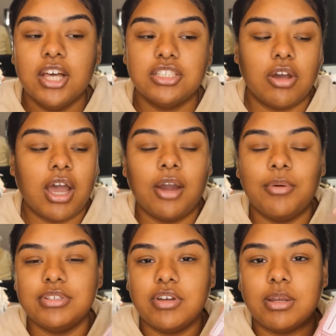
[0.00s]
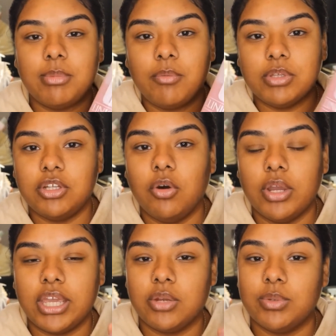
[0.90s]
So I always recommend with
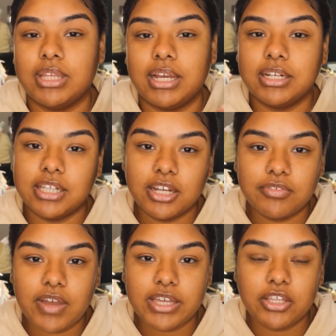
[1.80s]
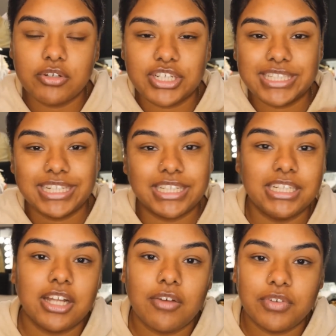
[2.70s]
going in with like a clarifying lotion to
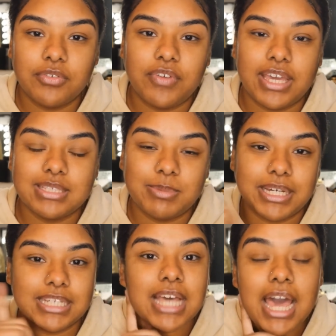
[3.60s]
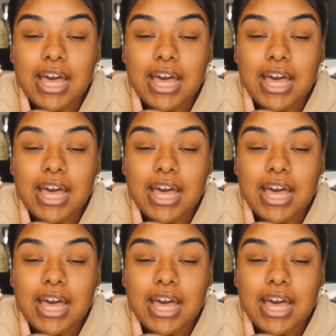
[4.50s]
clean off your face, because